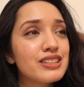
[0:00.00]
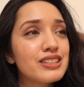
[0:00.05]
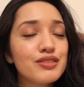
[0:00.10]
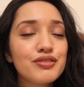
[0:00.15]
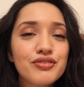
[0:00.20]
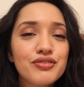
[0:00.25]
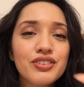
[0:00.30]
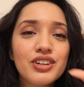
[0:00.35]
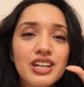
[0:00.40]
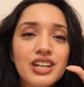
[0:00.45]

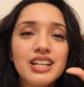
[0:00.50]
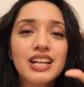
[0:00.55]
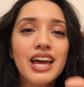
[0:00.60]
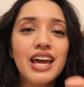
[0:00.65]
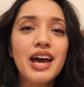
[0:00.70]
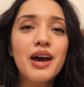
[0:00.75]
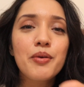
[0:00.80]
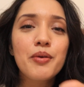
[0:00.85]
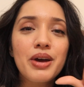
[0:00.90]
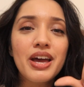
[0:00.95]
different
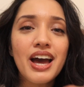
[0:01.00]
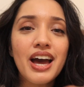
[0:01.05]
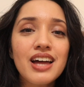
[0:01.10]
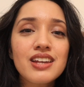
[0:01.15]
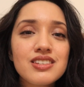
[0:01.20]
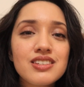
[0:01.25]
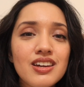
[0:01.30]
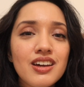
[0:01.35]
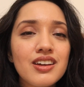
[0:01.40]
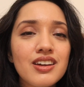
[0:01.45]
airway
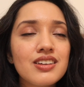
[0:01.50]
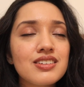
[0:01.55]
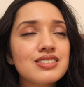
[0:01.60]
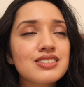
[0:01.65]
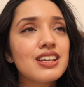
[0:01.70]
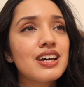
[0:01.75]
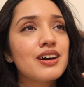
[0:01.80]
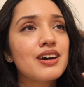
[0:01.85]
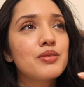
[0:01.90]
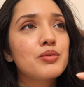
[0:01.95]
adjuncts
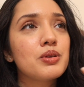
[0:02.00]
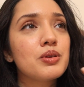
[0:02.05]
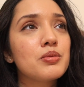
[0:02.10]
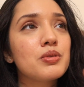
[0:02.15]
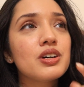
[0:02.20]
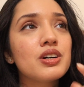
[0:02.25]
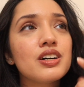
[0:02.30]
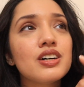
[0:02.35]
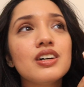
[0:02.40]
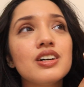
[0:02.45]
that we
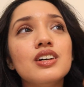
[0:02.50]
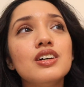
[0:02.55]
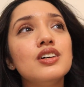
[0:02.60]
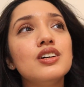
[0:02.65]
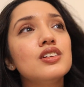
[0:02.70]
were